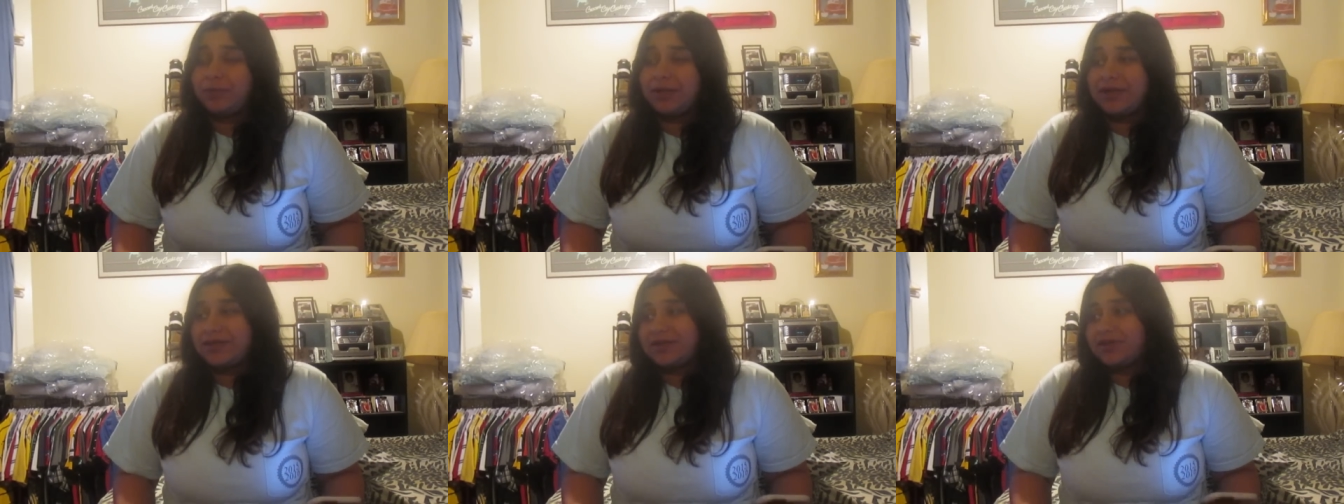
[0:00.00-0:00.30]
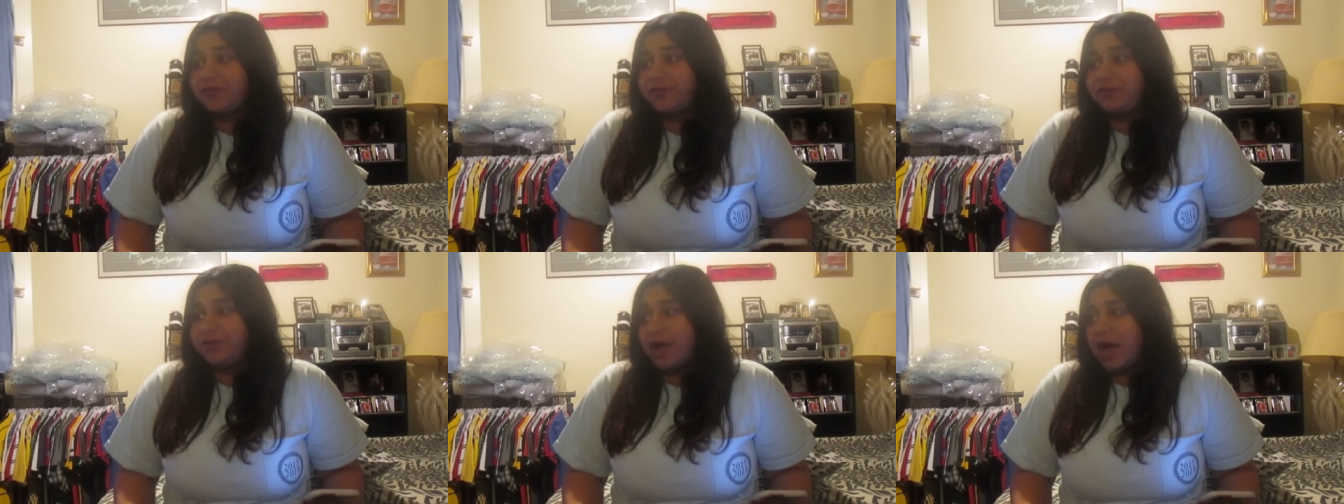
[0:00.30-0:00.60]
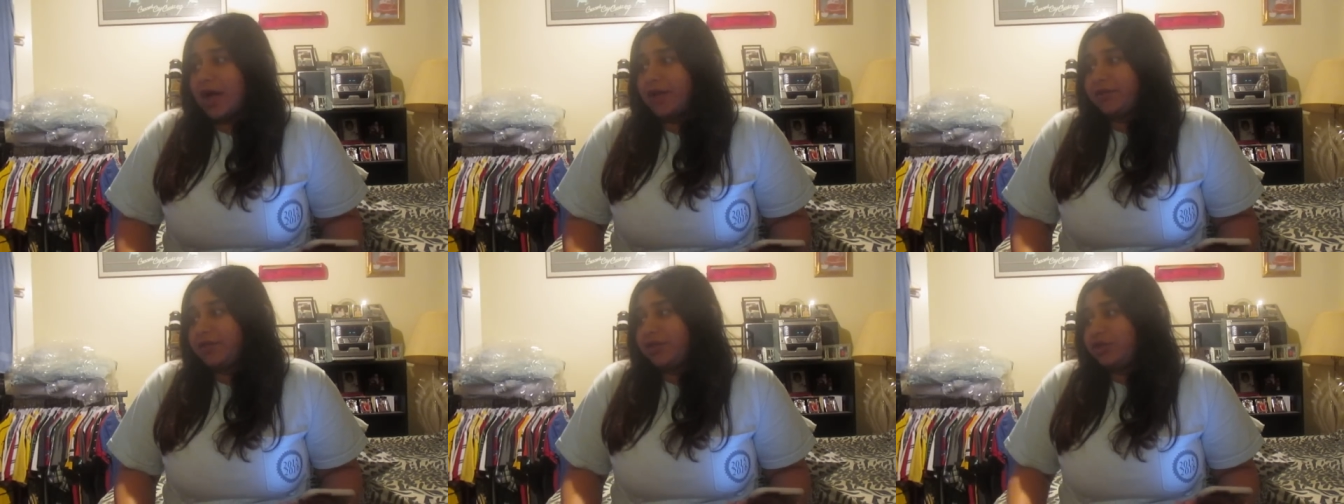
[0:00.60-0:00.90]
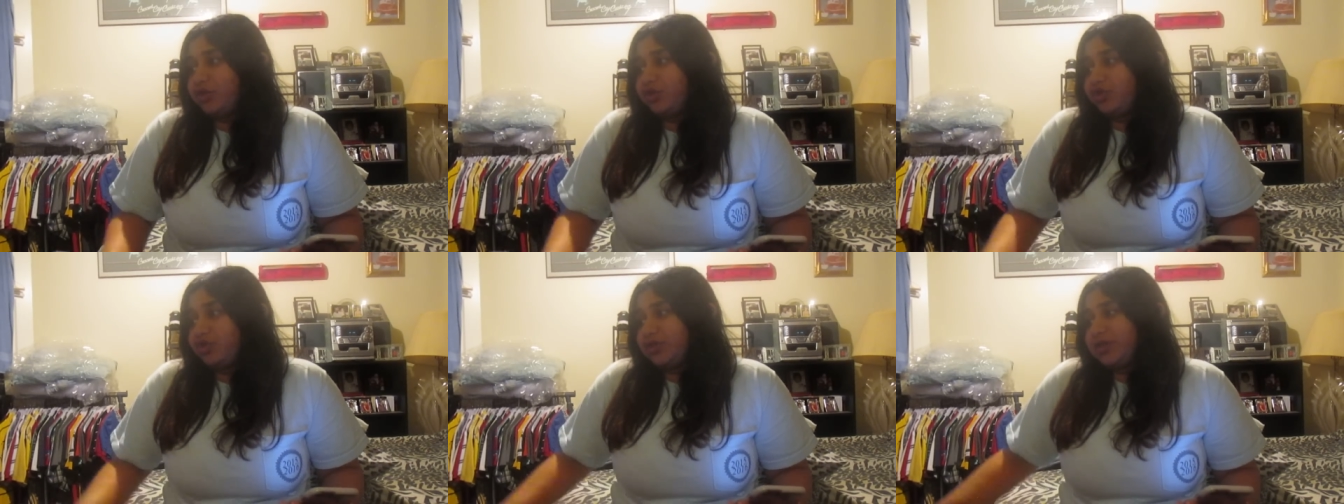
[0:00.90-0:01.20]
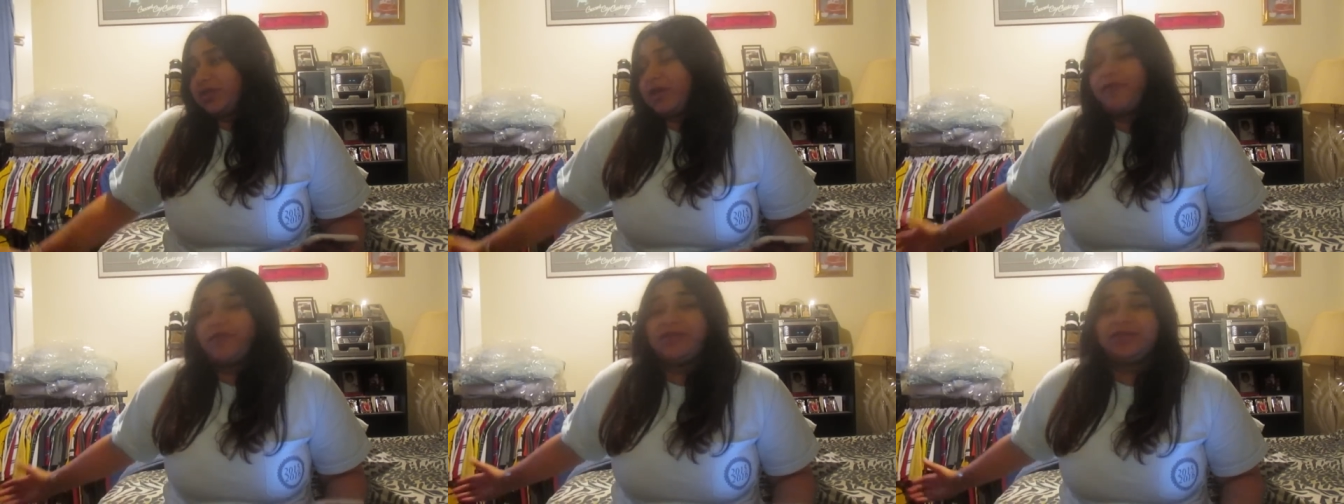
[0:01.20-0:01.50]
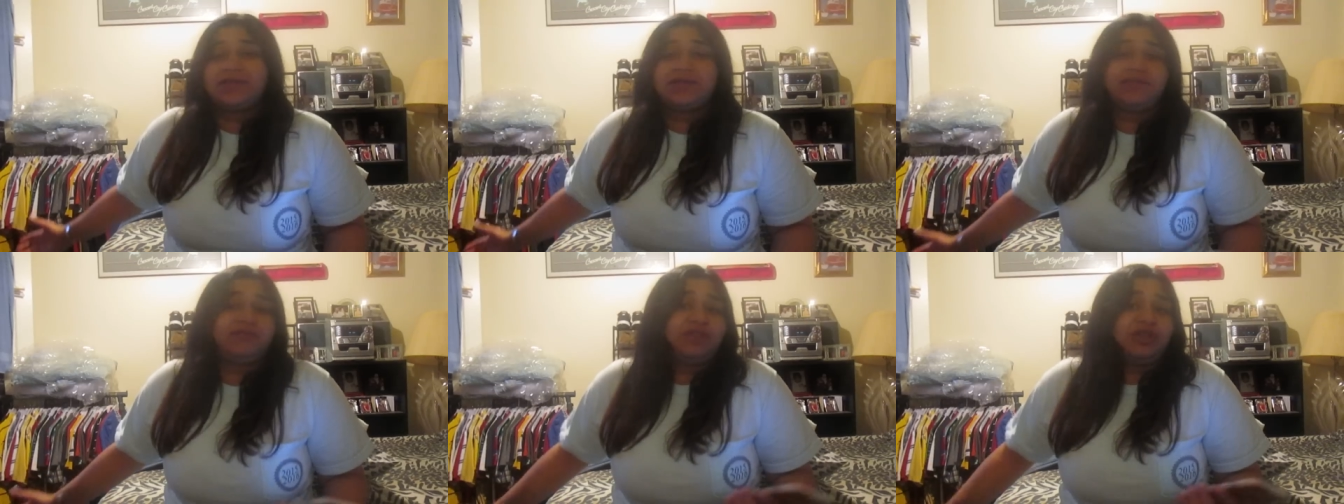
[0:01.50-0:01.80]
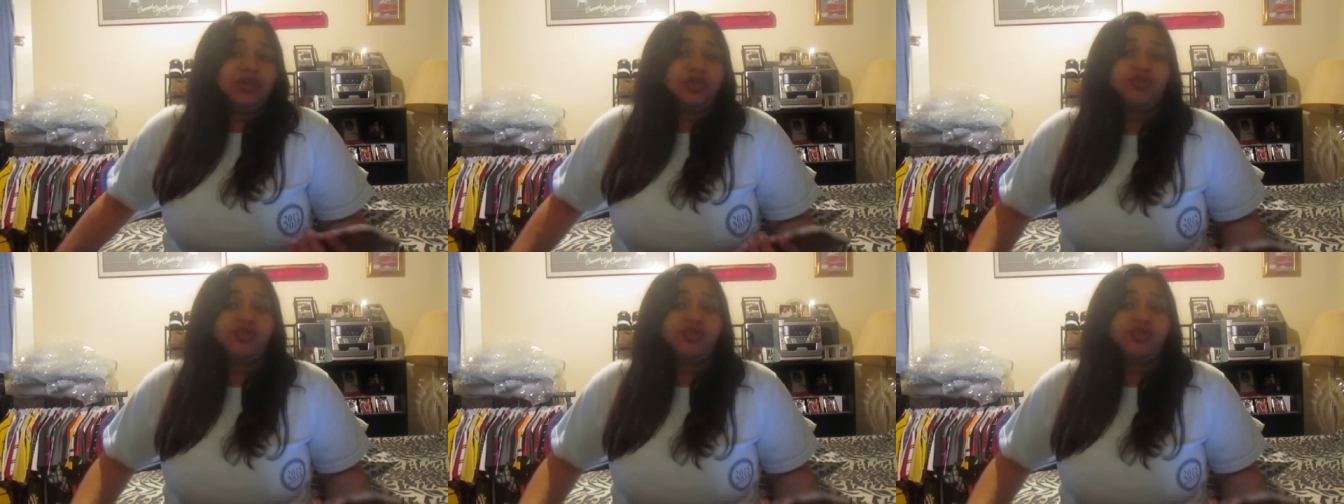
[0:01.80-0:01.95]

because if not, then you're just giving us, you know,